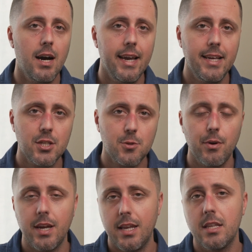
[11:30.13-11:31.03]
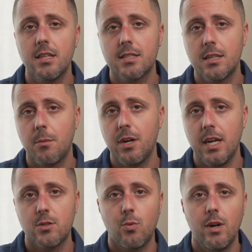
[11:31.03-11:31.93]
In the spring and in the summer,
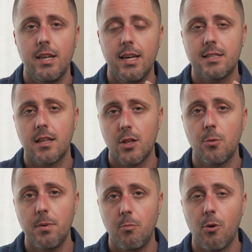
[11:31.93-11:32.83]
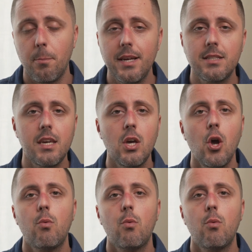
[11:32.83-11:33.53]
it's when it's a little bit more busy